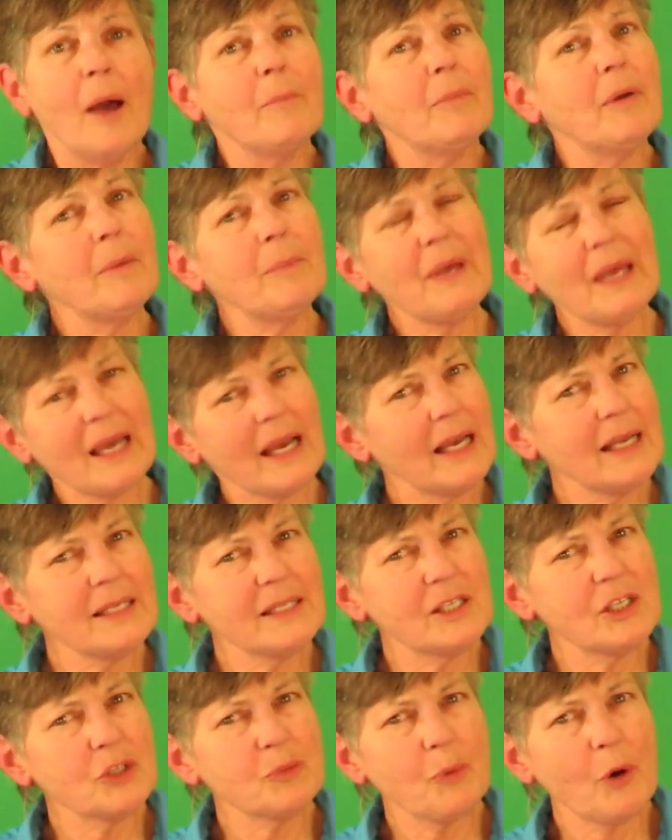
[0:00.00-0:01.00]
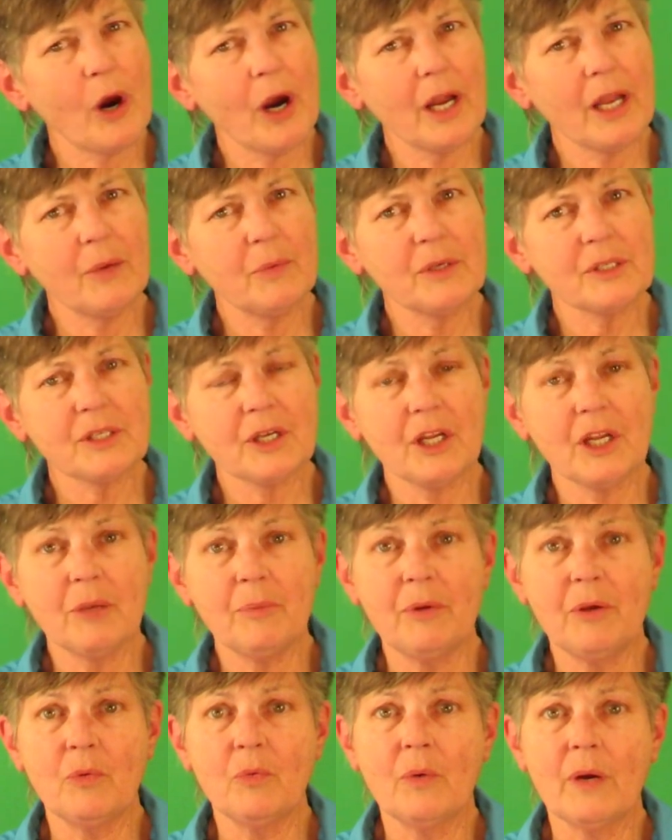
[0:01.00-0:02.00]
But because this party was going to
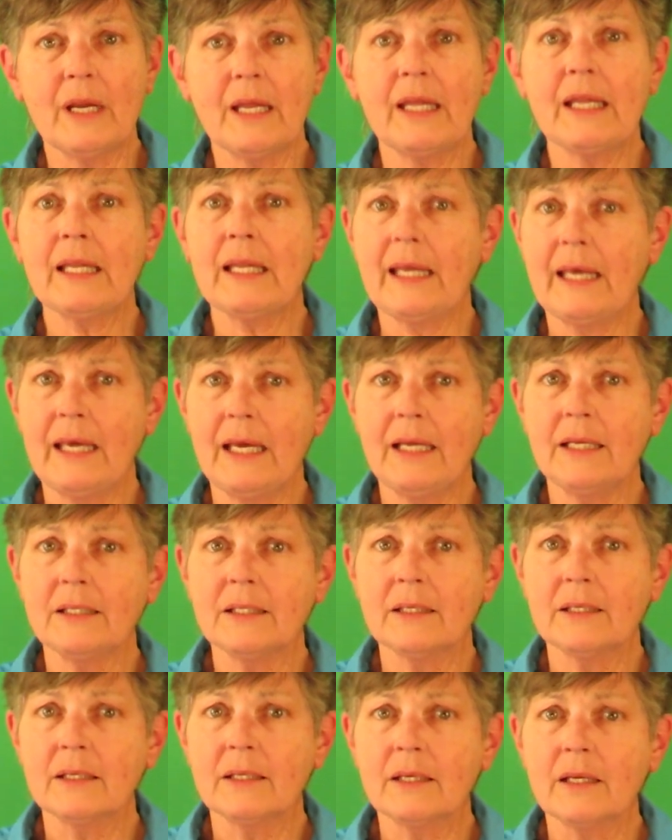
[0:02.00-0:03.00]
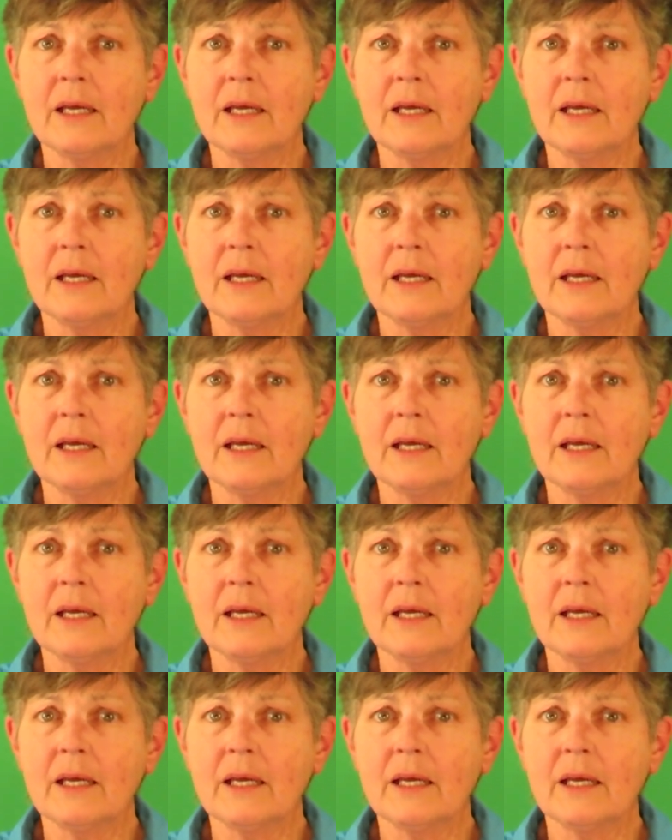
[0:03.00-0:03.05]
be running late,